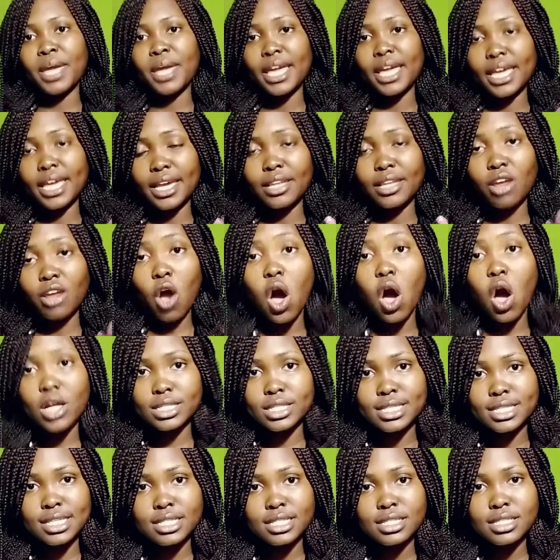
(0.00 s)
making
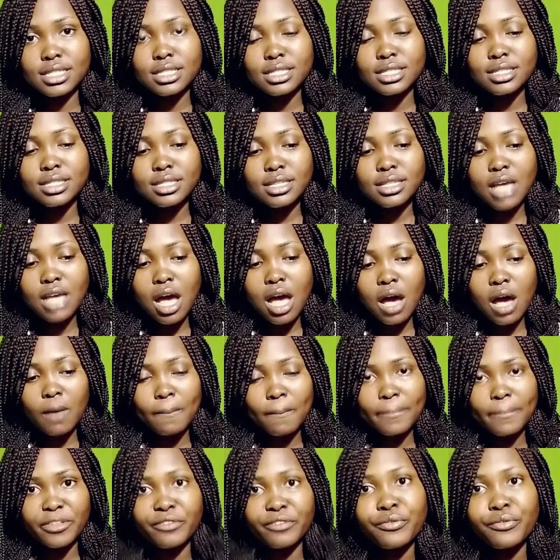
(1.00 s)
content,
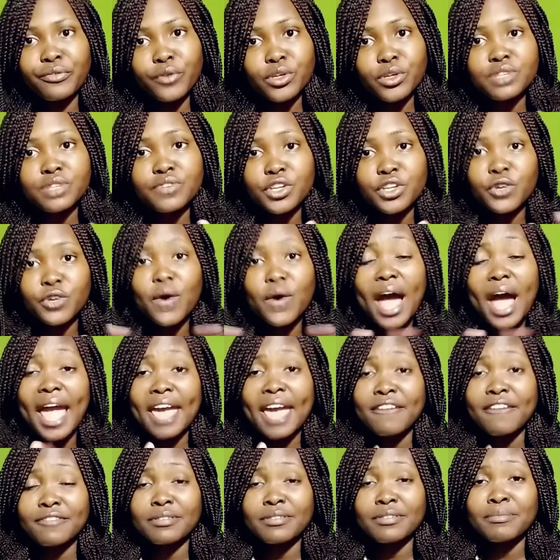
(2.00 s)
the first video I
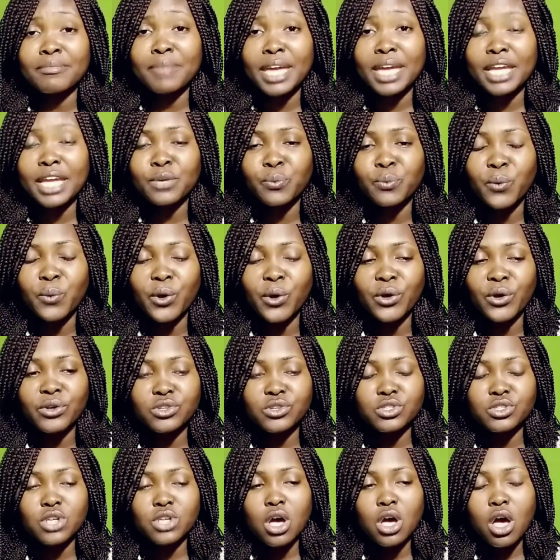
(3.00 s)
ever made
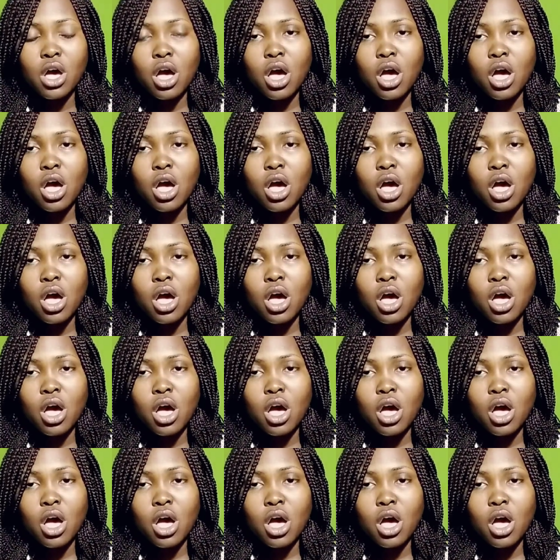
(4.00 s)
was